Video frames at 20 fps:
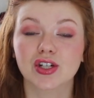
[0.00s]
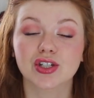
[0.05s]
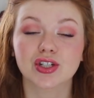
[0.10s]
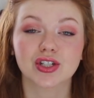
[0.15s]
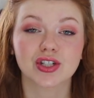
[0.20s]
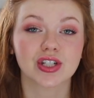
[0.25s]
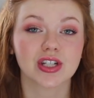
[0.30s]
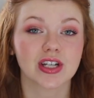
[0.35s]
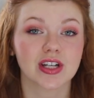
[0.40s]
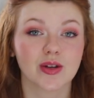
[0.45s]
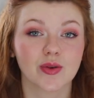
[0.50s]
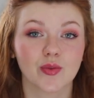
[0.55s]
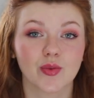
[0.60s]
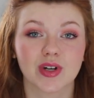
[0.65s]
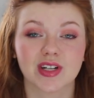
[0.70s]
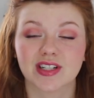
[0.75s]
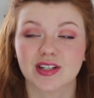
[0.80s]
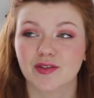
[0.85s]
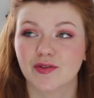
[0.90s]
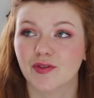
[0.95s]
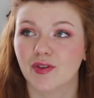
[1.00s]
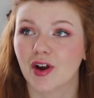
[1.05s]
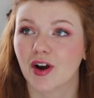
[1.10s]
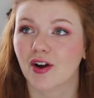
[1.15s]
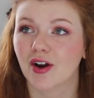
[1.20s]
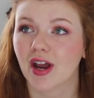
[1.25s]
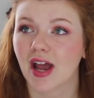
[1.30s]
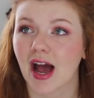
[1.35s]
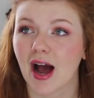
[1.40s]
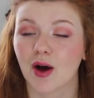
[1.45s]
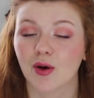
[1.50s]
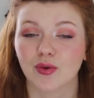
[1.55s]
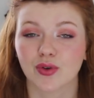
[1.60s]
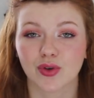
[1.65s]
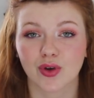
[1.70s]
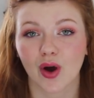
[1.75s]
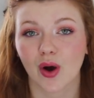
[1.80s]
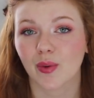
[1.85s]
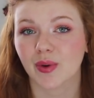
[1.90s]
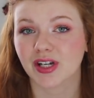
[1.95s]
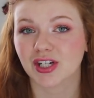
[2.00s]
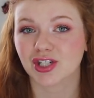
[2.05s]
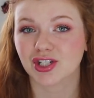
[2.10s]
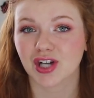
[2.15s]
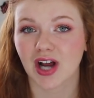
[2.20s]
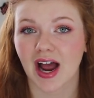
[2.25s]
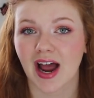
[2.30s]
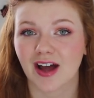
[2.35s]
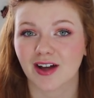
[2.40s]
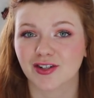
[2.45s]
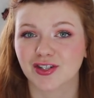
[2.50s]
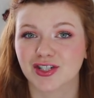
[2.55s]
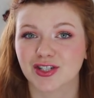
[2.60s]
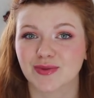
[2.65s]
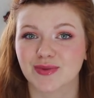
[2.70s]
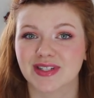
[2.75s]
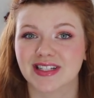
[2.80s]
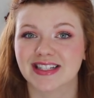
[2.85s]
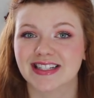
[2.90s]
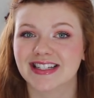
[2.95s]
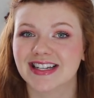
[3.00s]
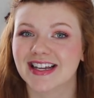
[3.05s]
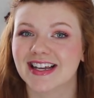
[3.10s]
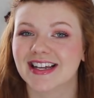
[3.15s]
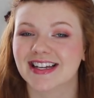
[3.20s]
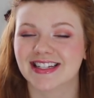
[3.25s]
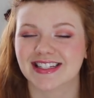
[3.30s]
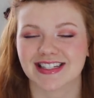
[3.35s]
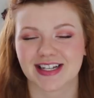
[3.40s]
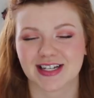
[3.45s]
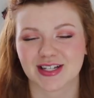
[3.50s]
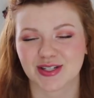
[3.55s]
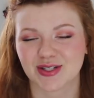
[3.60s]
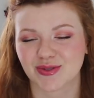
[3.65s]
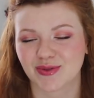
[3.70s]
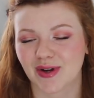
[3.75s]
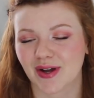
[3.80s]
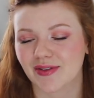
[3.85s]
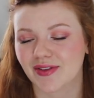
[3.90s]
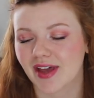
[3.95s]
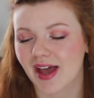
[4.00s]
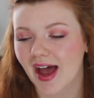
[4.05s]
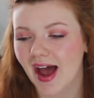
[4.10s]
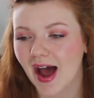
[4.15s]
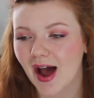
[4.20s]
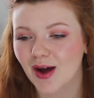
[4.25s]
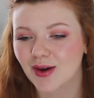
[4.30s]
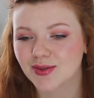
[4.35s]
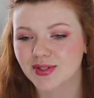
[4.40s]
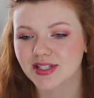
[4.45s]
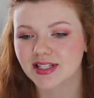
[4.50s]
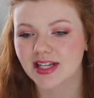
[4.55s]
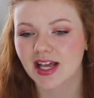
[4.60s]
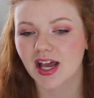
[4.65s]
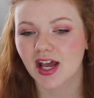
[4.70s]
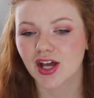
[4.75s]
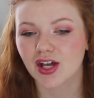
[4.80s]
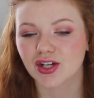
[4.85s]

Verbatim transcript: She was a very outgoing child. She would sing dance around the house.